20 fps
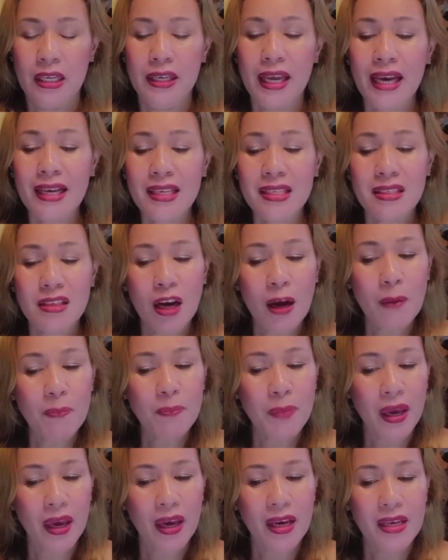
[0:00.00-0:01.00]
Next
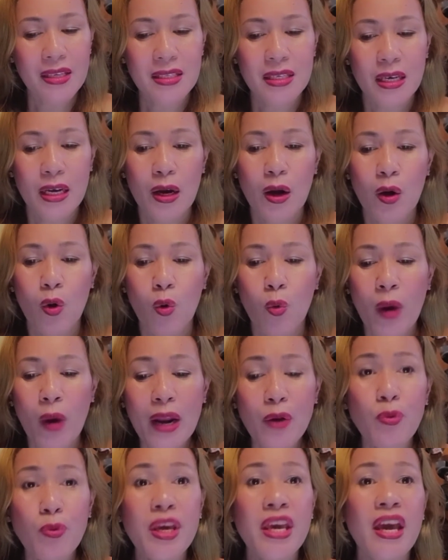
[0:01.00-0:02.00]
up is
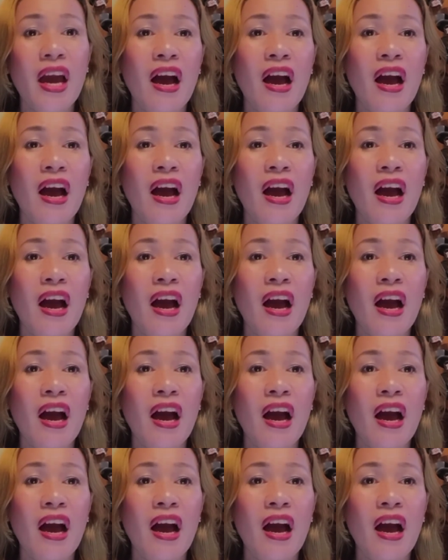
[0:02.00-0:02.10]
when we